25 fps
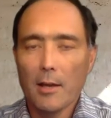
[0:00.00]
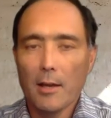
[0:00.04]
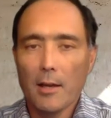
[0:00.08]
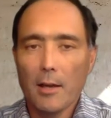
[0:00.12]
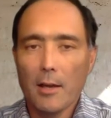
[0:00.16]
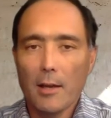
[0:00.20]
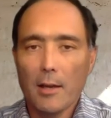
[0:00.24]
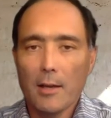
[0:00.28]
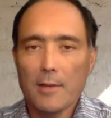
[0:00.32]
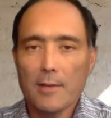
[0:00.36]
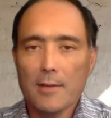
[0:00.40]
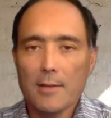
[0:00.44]

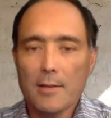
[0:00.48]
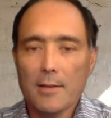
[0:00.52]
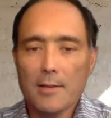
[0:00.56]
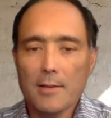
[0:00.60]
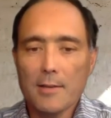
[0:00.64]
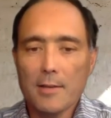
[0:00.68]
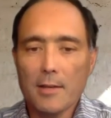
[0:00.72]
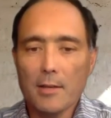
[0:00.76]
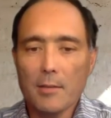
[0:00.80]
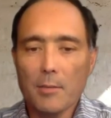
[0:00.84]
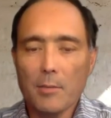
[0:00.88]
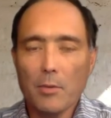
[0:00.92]
Is
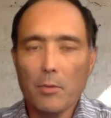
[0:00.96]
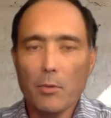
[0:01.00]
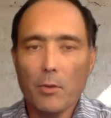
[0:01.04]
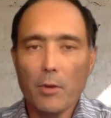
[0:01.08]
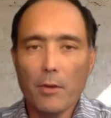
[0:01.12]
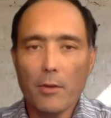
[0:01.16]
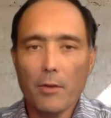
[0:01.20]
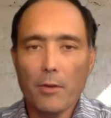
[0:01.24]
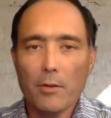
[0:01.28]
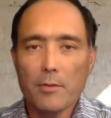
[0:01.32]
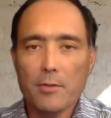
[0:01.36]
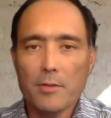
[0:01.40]
this going to be
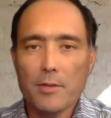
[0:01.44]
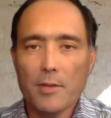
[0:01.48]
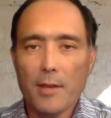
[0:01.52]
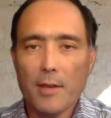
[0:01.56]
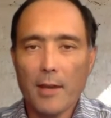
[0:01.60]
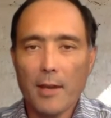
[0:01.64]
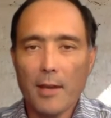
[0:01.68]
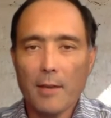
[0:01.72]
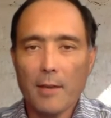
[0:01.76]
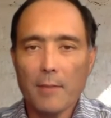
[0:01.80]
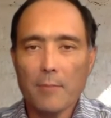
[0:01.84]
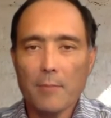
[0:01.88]
one of those
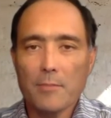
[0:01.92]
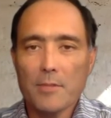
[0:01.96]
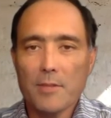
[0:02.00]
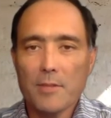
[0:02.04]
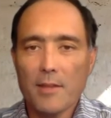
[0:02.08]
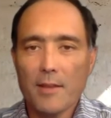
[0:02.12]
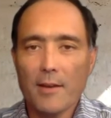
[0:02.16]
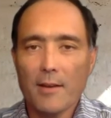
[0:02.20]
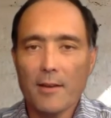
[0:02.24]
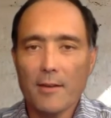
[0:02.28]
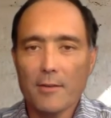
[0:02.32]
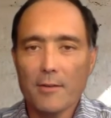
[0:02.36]
games
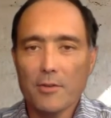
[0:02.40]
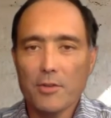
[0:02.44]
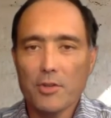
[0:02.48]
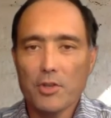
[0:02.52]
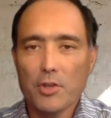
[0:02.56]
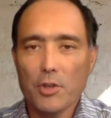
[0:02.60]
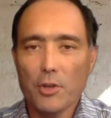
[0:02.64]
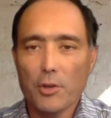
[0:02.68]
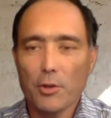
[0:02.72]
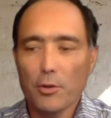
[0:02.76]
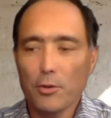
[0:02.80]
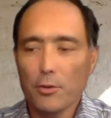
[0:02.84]
that are
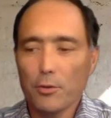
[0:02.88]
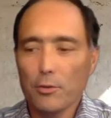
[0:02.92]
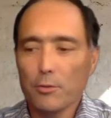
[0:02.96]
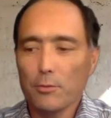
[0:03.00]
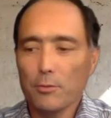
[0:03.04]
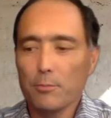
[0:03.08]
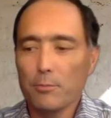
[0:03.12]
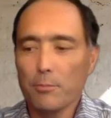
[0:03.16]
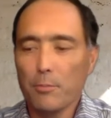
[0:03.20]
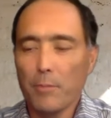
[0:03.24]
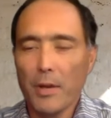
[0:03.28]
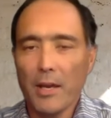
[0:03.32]

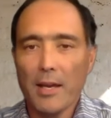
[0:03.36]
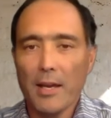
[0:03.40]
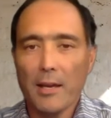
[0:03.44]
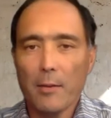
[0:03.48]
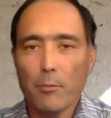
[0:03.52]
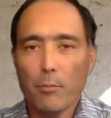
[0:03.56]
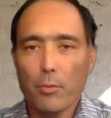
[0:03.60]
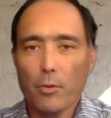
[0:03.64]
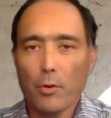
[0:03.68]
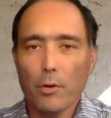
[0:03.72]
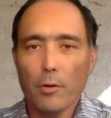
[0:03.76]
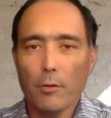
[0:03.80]
so big
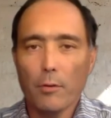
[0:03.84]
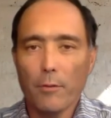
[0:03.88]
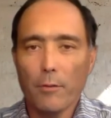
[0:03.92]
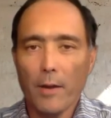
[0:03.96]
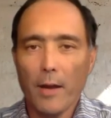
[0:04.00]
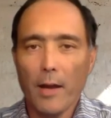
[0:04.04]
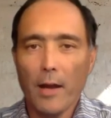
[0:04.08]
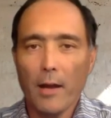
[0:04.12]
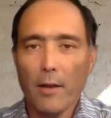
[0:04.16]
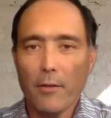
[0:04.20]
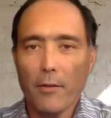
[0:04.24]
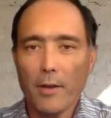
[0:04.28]
in
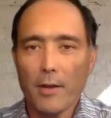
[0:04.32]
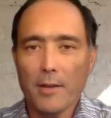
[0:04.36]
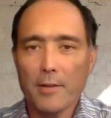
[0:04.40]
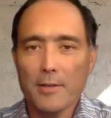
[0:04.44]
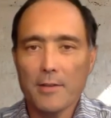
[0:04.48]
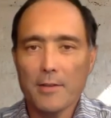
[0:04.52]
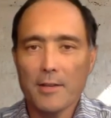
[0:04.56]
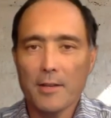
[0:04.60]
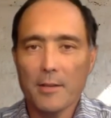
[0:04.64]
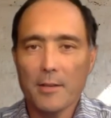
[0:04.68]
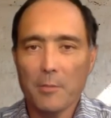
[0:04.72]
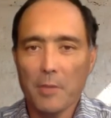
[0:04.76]
profile that
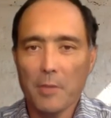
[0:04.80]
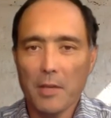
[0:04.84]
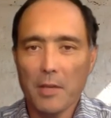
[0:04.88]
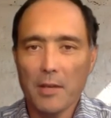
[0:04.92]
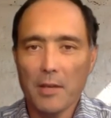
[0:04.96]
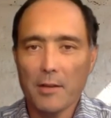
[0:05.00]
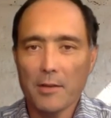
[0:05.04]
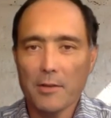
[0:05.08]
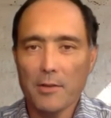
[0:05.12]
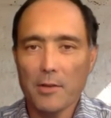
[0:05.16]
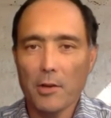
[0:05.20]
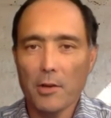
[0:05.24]
it's going to be
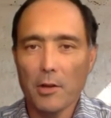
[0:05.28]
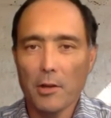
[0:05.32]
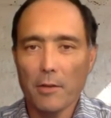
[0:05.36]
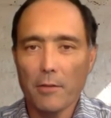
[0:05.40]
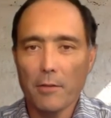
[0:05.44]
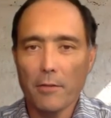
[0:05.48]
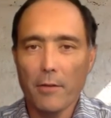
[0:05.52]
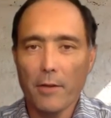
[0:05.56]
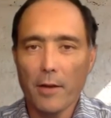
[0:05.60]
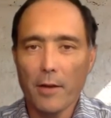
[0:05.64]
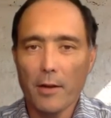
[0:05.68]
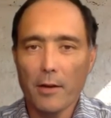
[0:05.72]
a dull
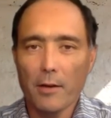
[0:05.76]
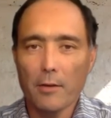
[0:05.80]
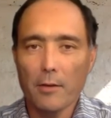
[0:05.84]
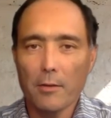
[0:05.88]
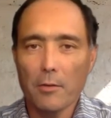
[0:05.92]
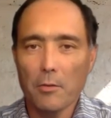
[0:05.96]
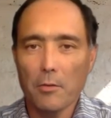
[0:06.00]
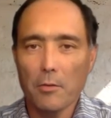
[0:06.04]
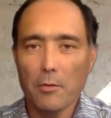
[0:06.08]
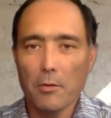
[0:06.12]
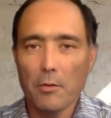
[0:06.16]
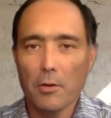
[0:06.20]
affair,
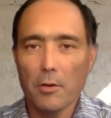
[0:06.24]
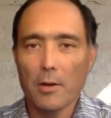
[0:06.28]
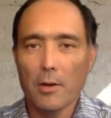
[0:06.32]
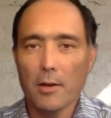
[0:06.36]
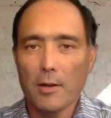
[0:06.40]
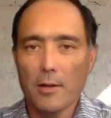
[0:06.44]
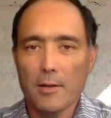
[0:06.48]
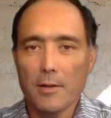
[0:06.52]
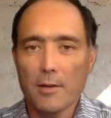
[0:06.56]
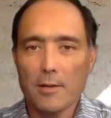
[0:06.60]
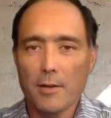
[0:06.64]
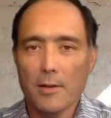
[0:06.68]
or
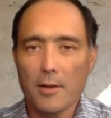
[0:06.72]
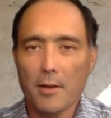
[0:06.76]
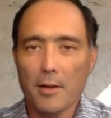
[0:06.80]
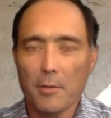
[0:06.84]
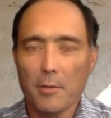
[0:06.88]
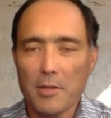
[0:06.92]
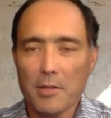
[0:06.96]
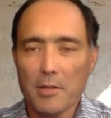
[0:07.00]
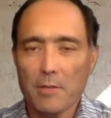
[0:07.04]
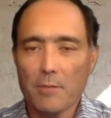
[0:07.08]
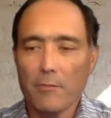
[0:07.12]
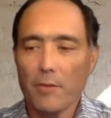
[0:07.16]
is there going to be
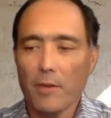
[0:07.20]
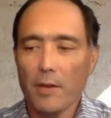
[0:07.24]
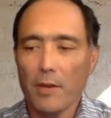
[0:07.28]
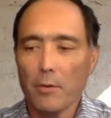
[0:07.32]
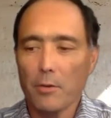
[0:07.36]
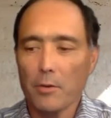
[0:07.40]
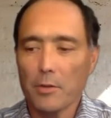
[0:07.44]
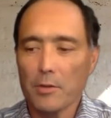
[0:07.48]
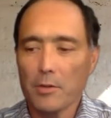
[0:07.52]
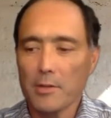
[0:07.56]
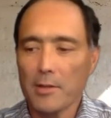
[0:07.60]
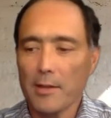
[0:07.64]
some
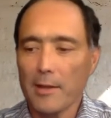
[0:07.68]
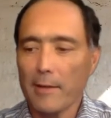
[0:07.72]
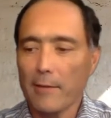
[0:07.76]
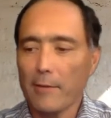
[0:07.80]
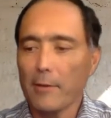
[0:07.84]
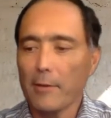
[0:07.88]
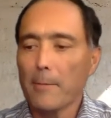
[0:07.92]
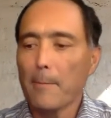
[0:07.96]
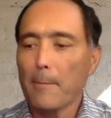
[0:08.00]
fireworks, David?